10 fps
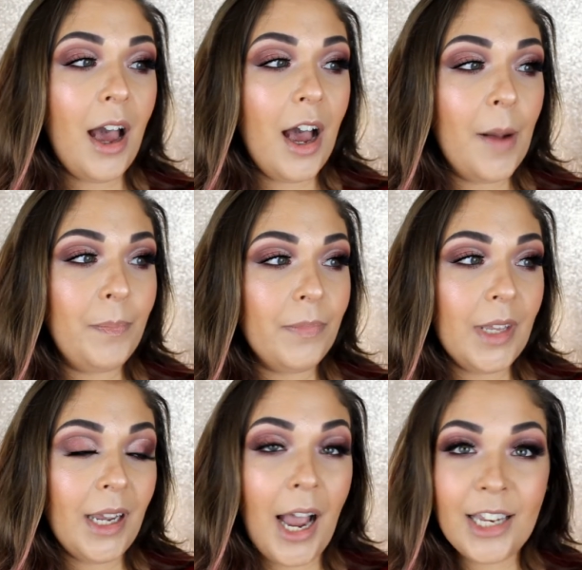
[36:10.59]
Um,
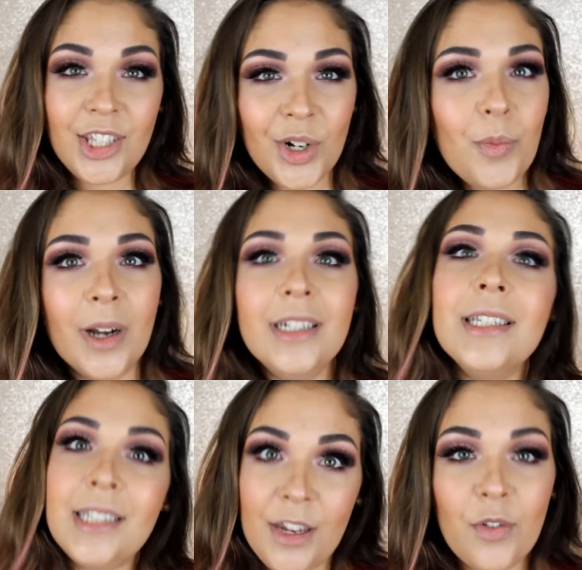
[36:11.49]
I still wanted to
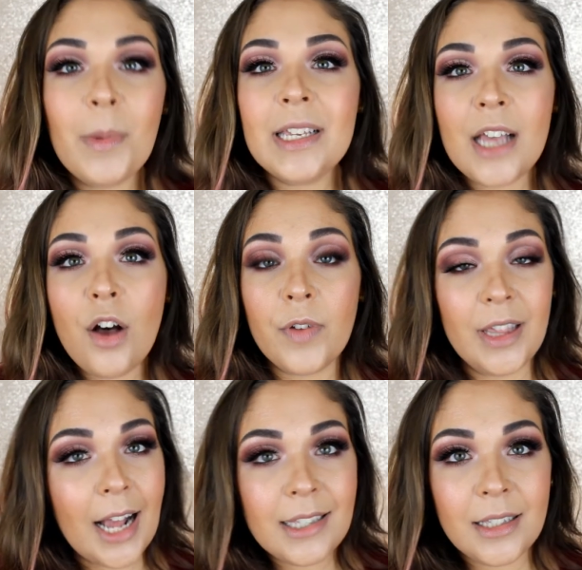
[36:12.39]
see for myself, and
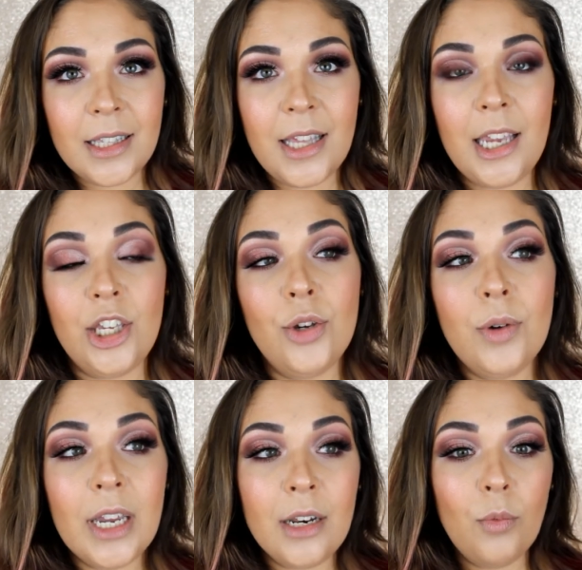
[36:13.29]
that's the thing. You
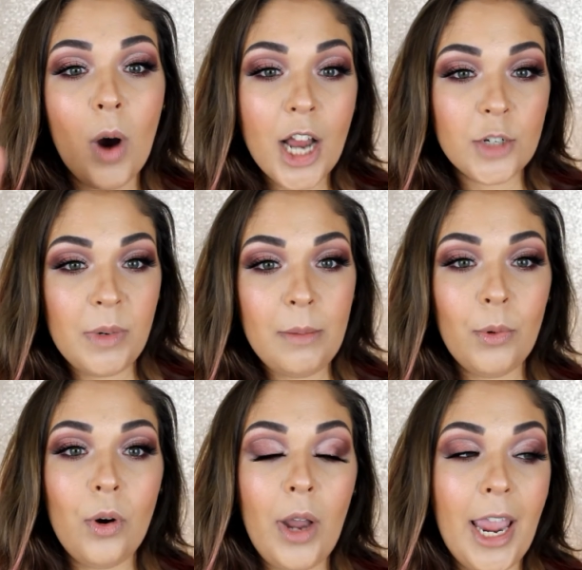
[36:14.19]
can watch
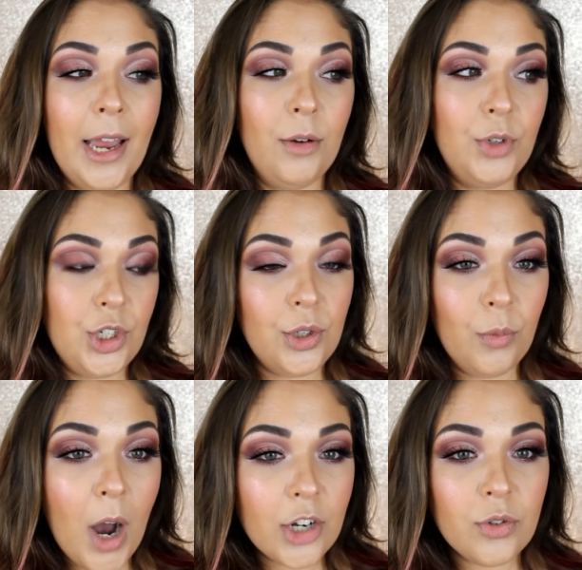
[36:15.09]
people and do,
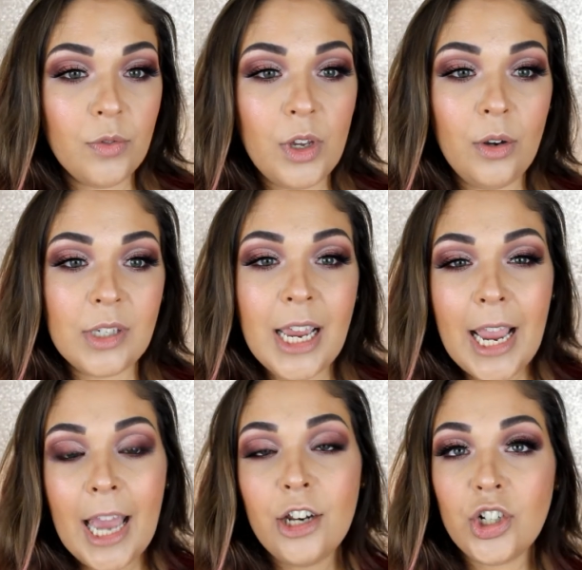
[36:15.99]
watch reviews,
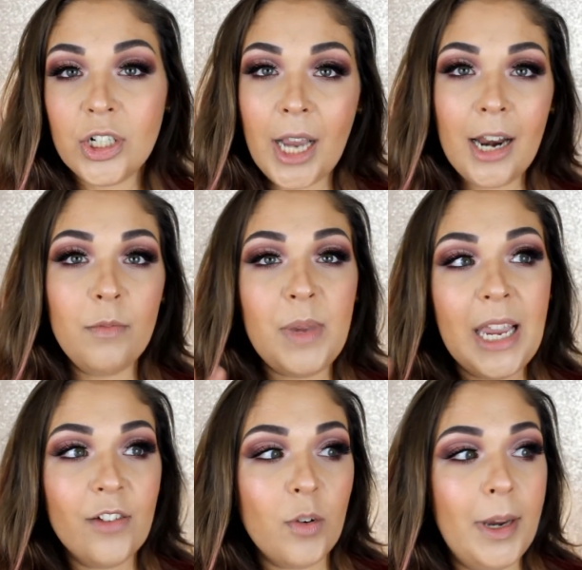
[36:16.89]
and it should kind of be
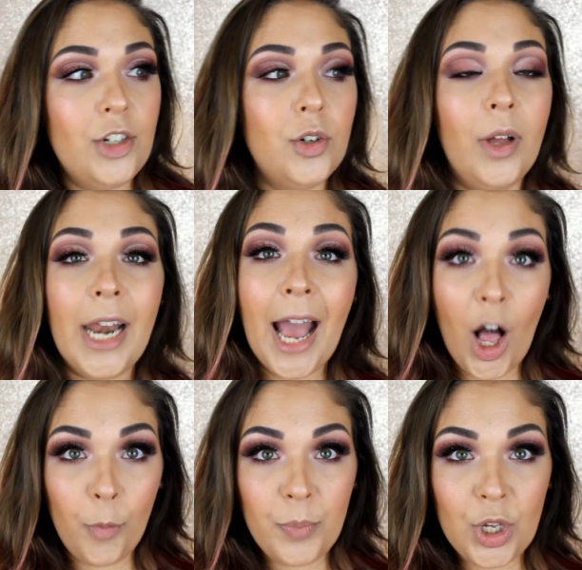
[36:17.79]
informational and
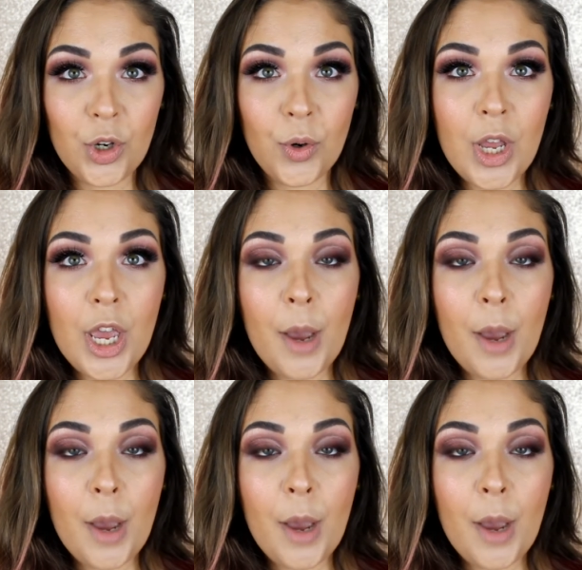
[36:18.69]
help you,